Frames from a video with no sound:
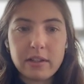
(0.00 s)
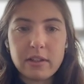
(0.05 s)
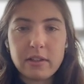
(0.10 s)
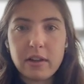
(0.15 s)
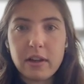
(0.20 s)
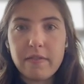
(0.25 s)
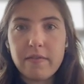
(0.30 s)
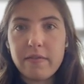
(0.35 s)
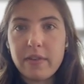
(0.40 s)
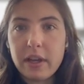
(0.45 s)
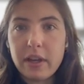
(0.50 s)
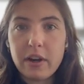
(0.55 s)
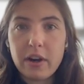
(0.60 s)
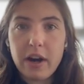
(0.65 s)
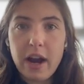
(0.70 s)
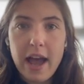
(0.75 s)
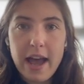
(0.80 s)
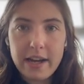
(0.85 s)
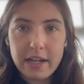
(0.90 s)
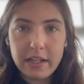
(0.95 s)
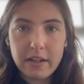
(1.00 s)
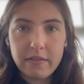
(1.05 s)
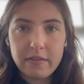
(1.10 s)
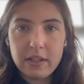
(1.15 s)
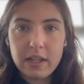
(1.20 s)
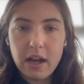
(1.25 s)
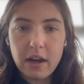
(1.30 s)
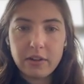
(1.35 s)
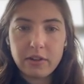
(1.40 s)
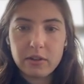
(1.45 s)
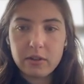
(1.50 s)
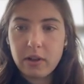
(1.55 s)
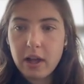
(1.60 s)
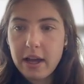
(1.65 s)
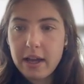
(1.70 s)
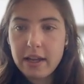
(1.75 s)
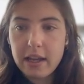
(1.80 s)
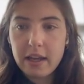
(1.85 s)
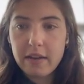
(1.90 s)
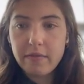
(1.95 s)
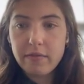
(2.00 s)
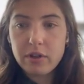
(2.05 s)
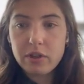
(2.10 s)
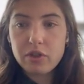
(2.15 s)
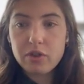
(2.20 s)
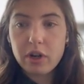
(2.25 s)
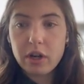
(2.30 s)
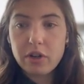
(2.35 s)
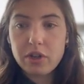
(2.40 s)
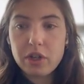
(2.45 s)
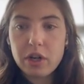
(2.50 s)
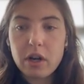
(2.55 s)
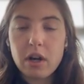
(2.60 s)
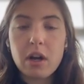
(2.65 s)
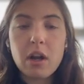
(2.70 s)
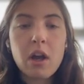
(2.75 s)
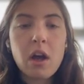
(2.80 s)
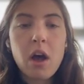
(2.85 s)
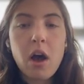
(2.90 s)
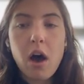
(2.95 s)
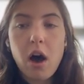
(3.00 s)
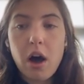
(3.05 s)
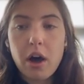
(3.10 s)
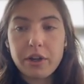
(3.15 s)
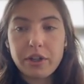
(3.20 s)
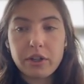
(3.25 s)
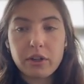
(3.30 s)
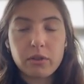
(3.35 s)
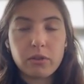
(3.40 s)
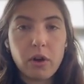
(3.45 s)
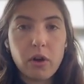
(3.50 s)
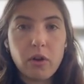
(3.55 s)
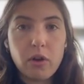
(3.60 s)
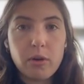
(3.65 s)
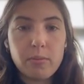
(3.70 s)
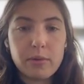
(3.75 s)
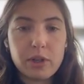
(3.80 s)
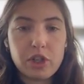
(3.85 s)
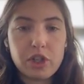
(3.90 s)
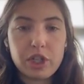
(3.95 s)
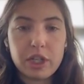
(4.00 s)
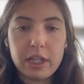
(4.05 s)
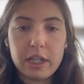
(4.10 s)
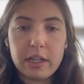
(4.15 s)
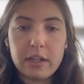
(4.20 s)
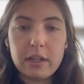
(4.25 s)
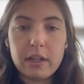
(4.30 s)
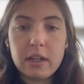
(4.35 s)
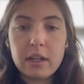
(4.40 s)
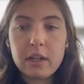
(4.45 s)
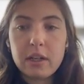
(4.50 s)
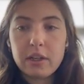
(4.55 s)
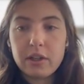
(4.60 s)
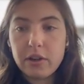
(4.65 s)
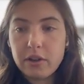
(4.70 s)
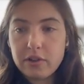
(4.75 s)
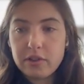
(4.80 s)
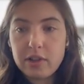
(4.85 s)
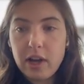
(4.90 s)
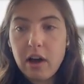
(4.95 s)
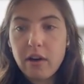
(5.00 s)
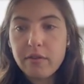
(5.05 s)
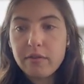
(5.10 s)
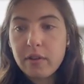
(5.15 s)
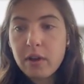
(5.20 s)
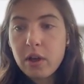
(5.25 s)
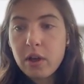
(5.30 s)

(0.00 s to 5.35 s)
to configure any of the underlying infrastructure on your local machine yourself.